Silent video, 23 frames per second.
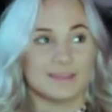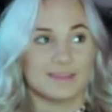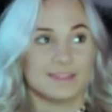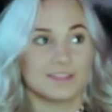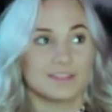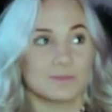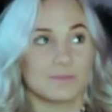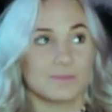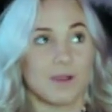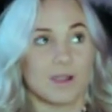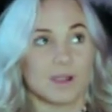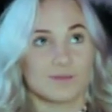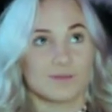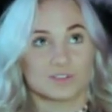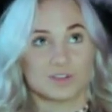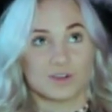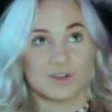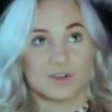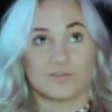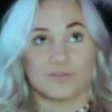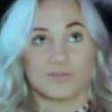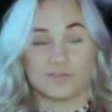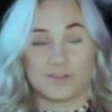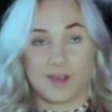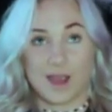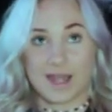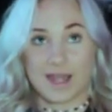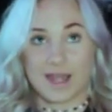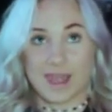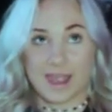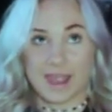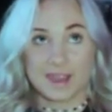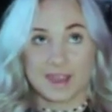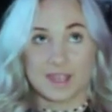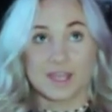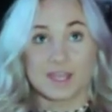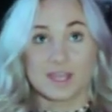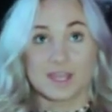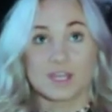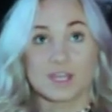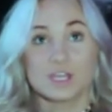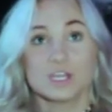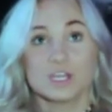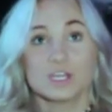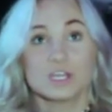I think the party was on a Friday.